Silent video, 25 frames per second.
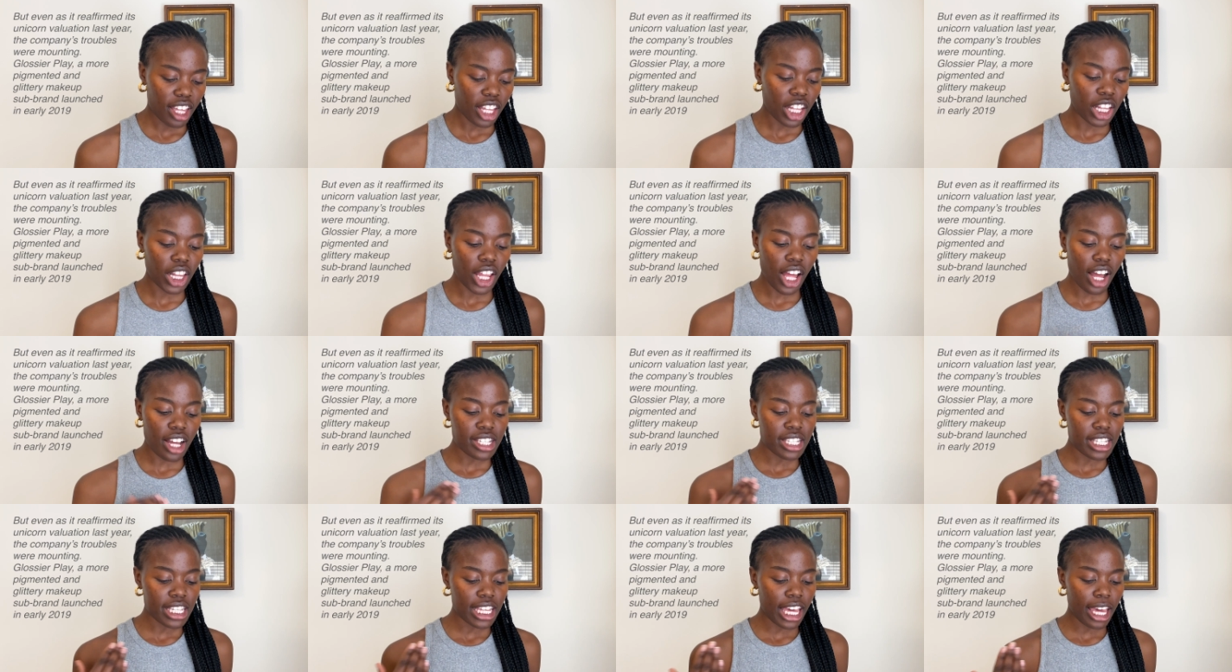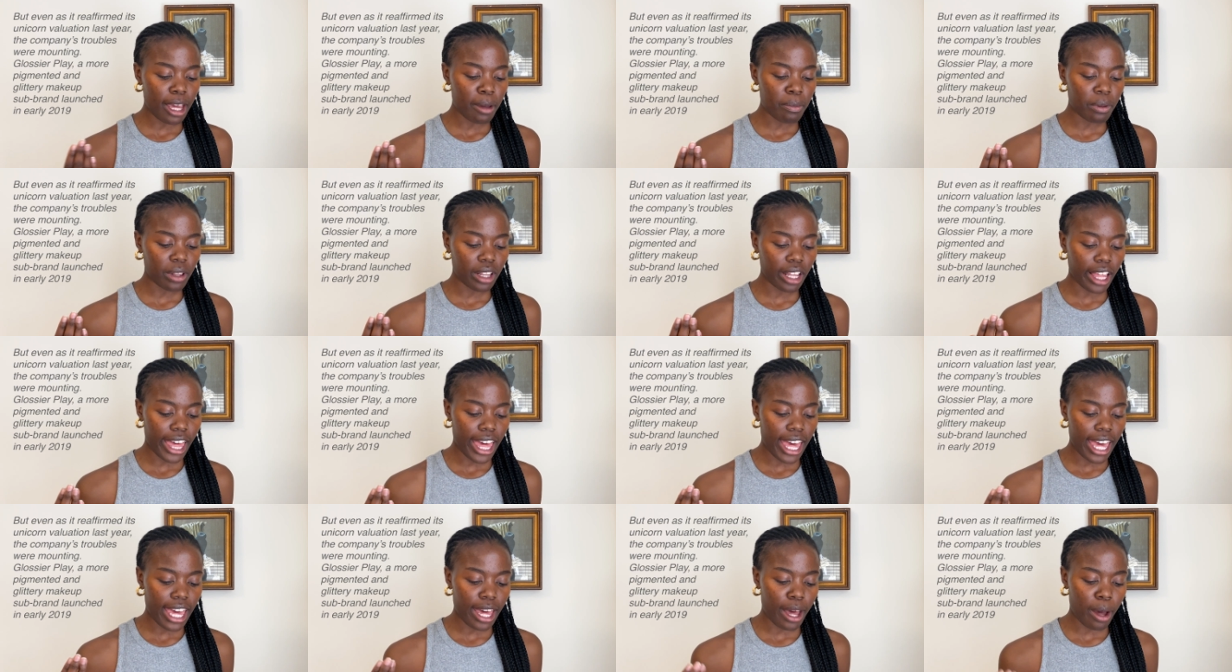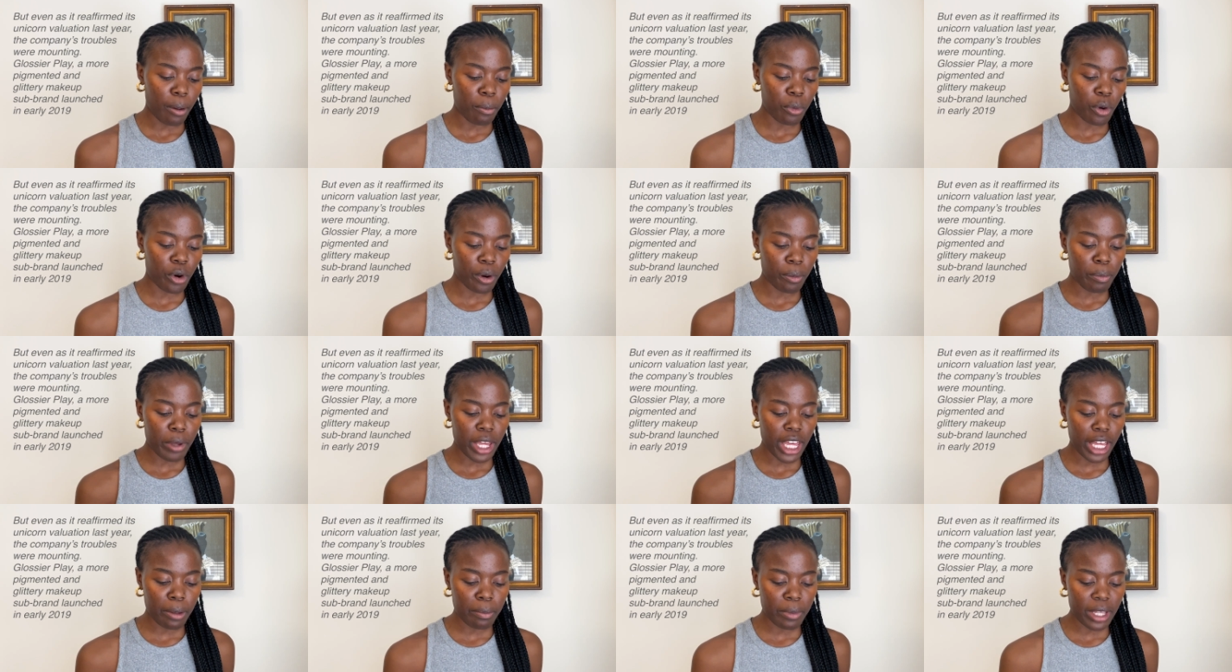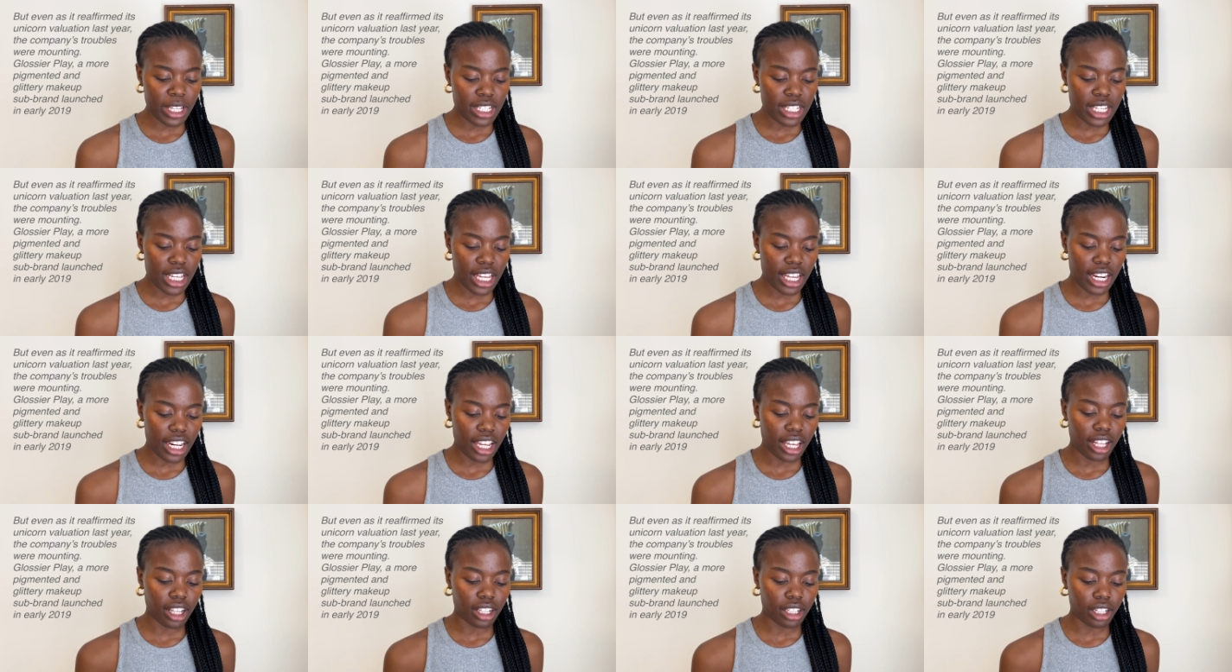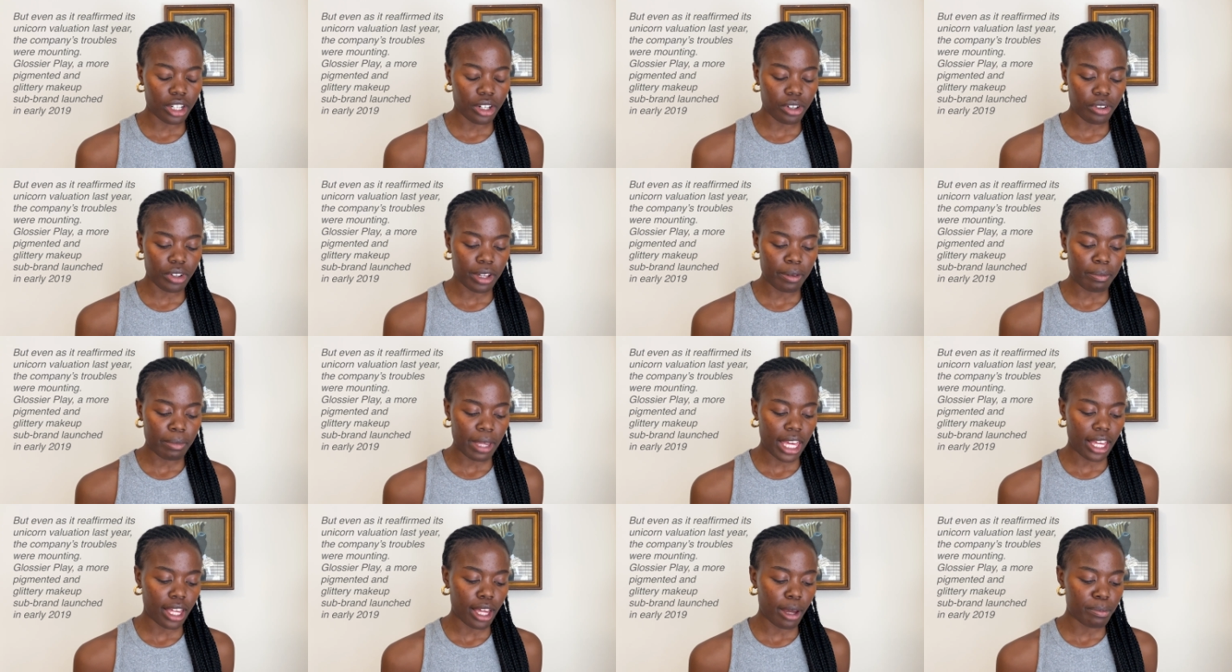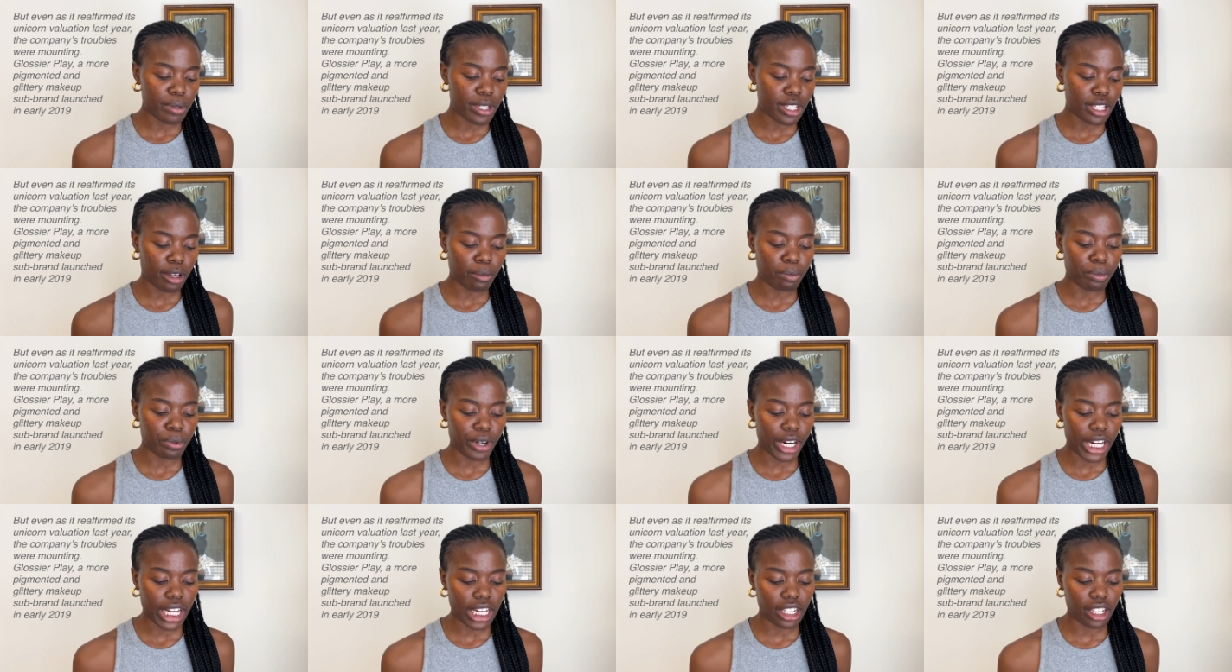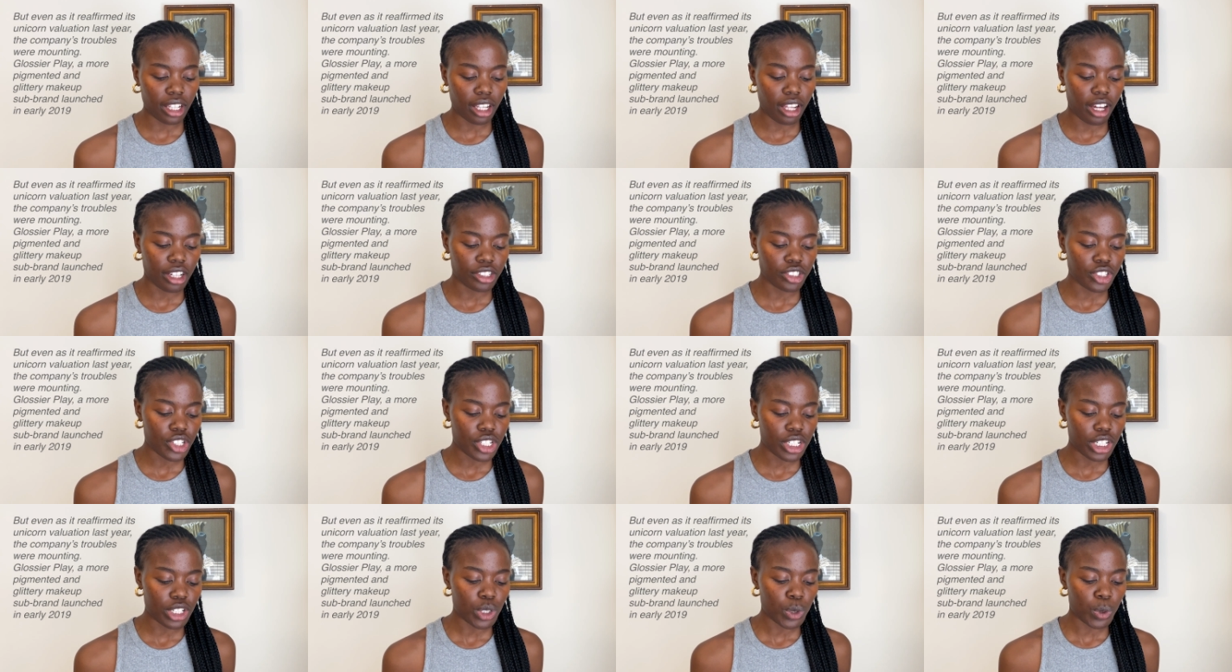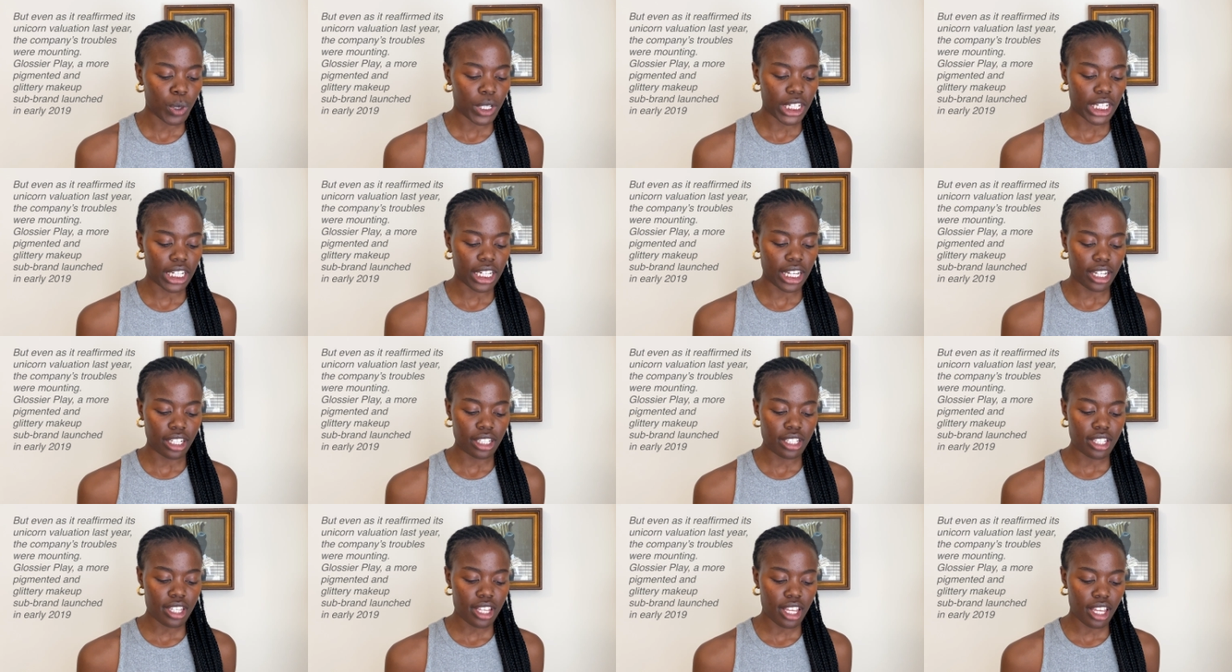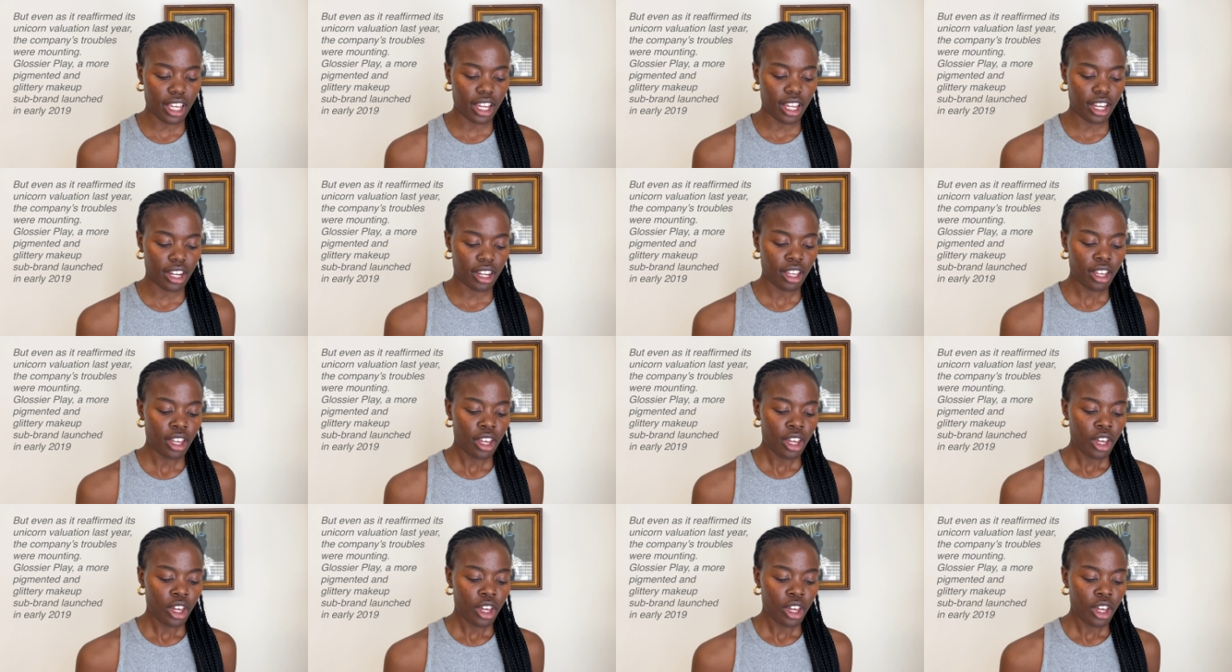Glossier Play, a more pigmented and glittery makeup sub-brand launched in 2019,